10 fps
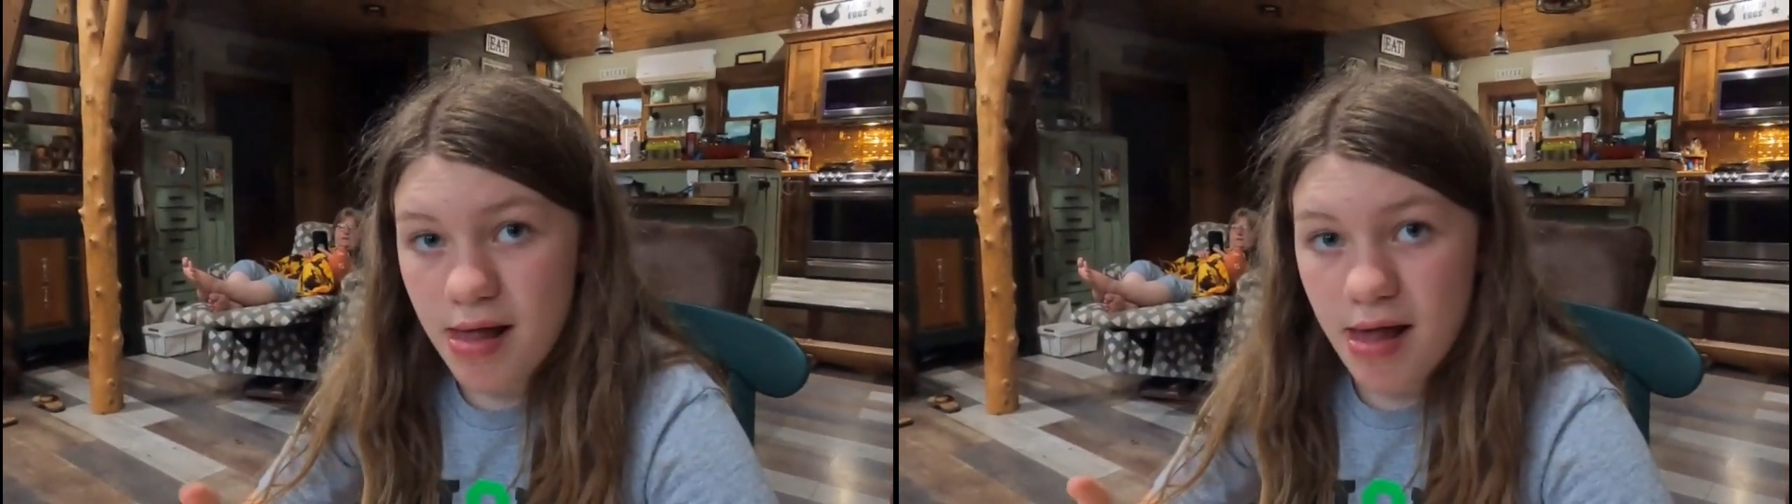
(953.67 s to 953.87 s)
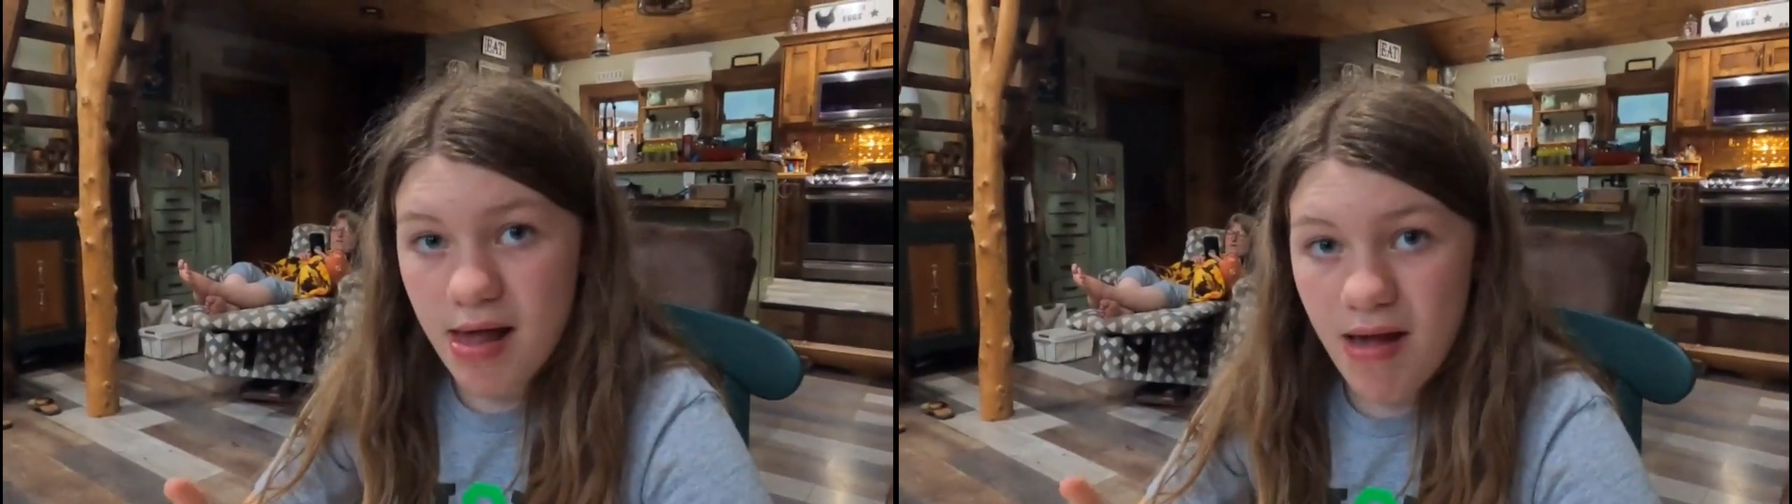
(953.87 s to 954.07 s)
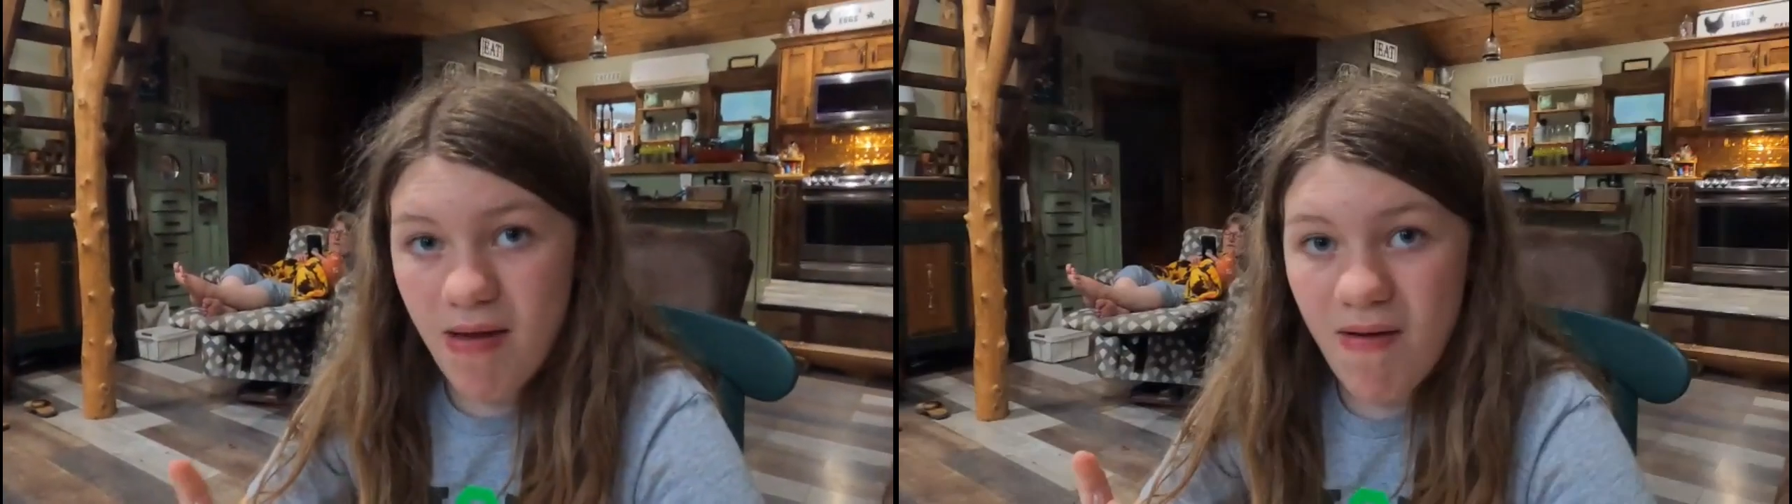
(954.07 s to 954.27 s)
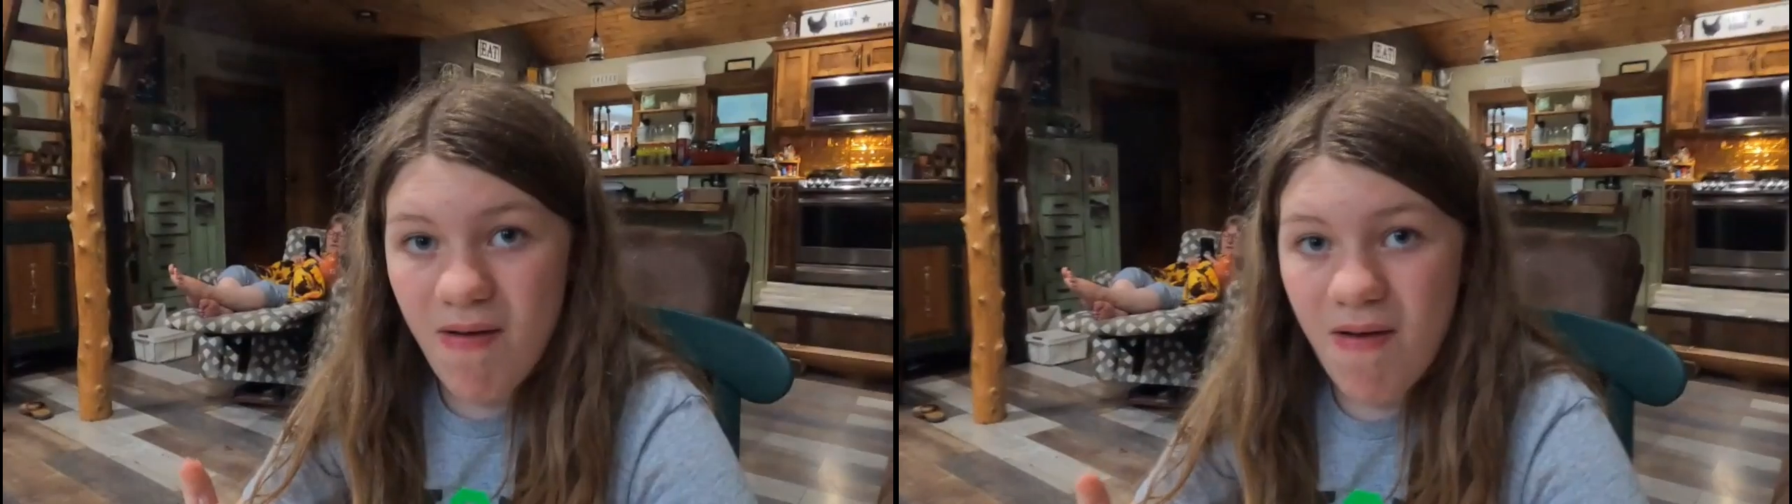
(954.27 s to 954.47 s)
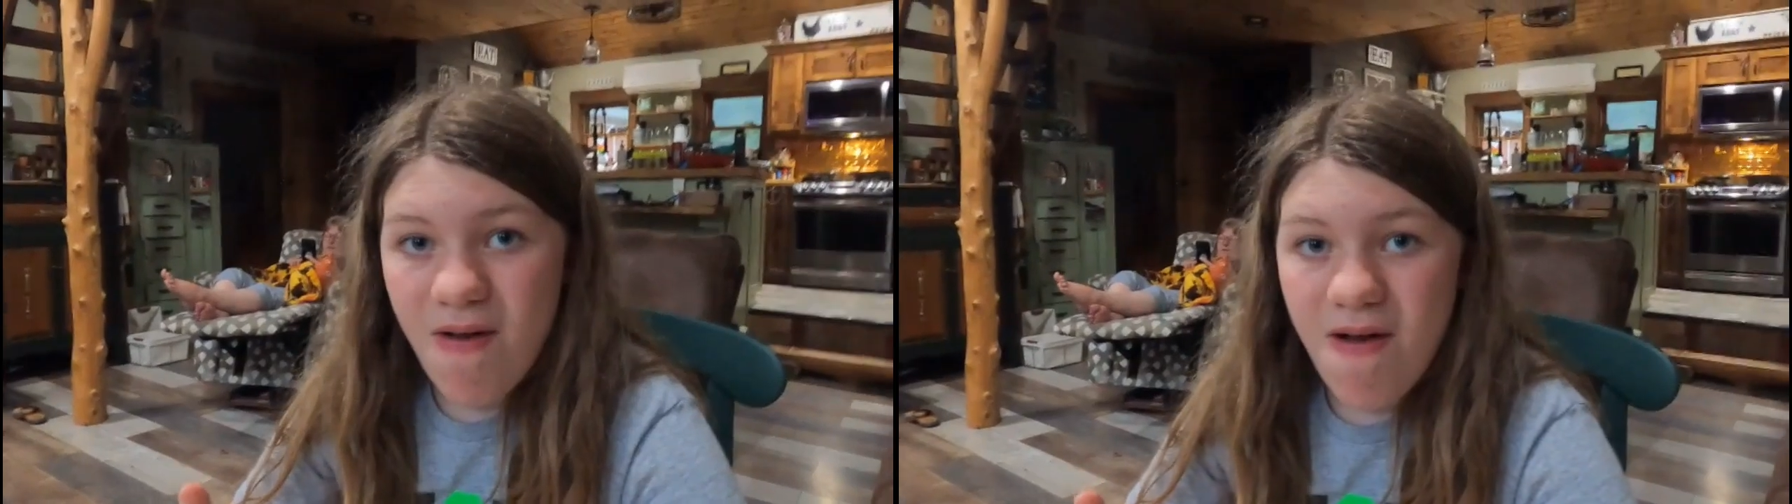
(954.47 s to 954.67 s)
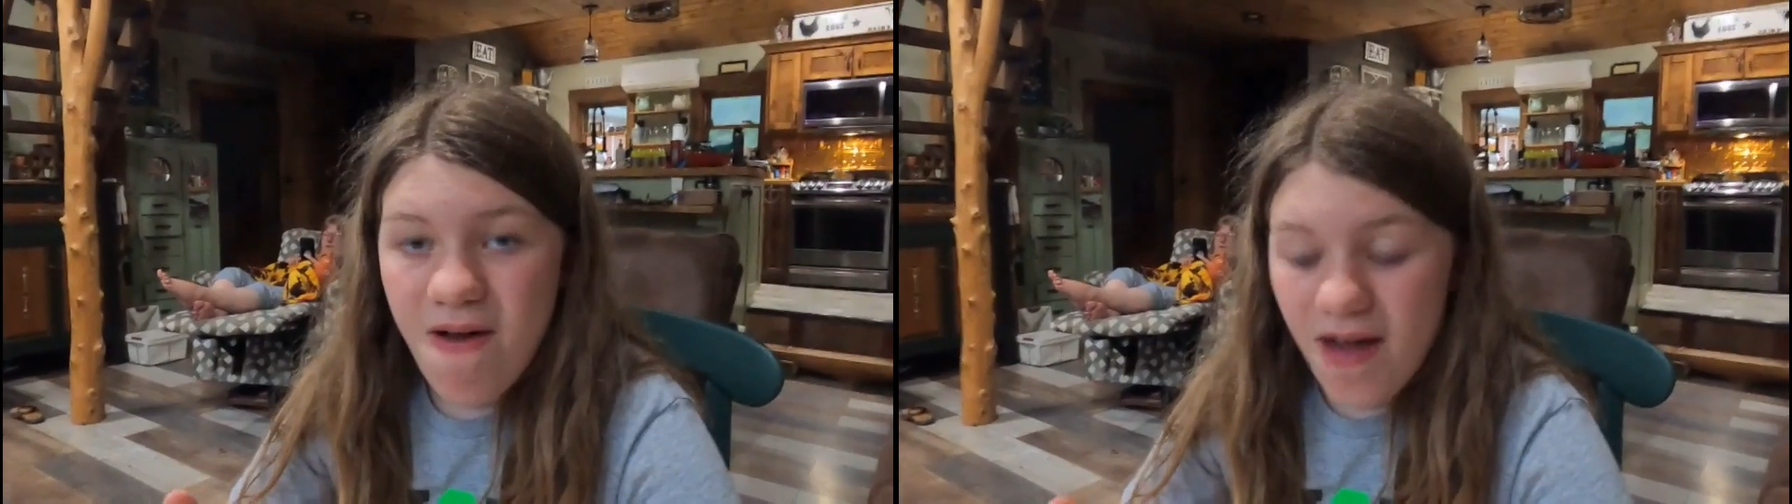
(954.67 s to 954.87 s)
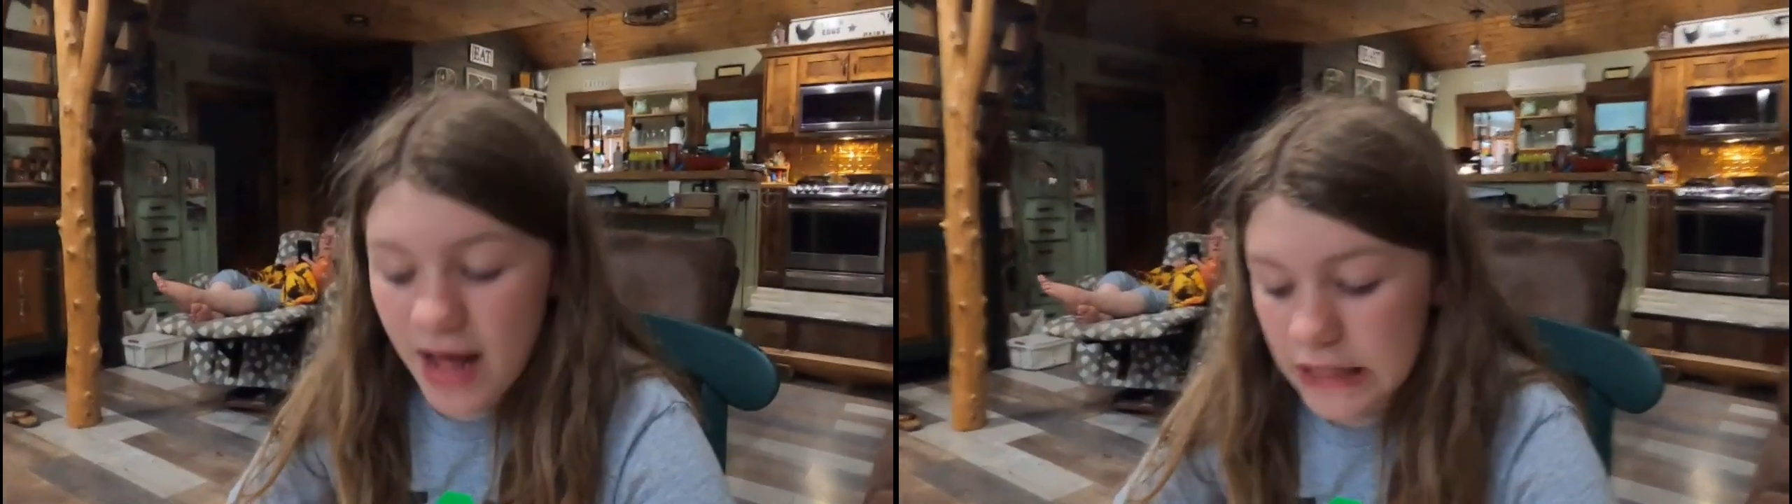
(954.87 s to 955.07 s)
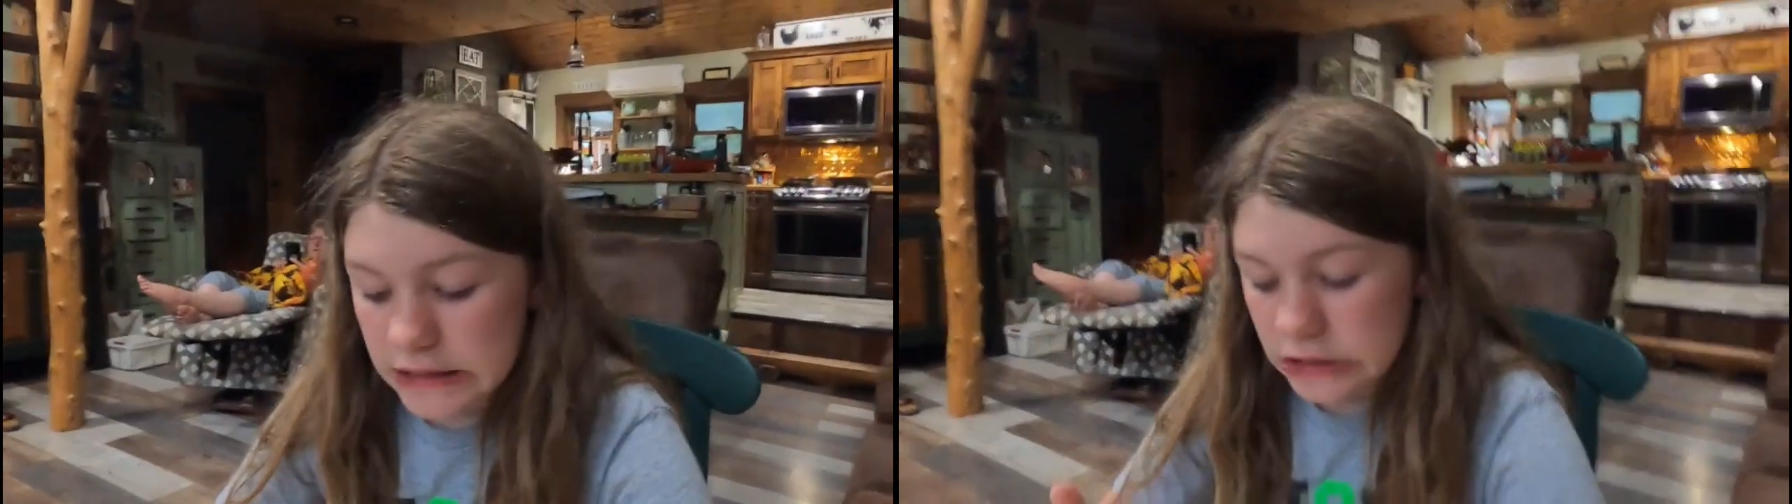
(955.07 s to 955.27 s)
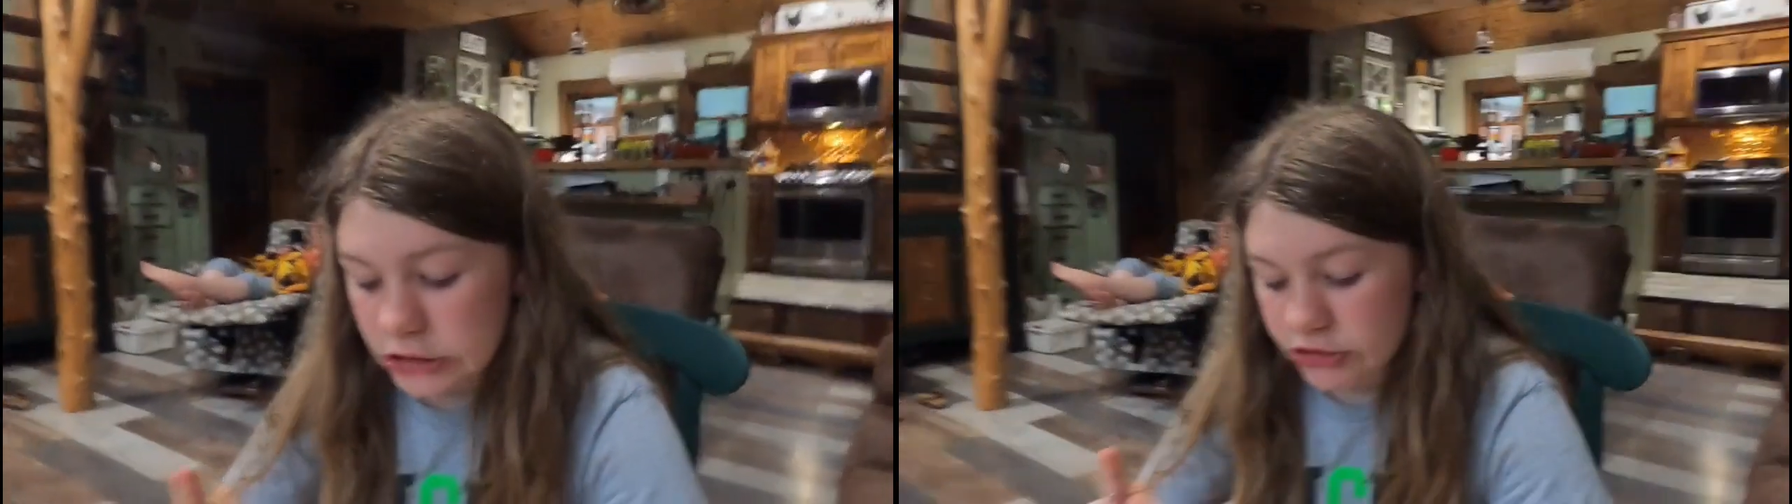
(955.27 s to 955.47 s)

That's true. You wouldn't like the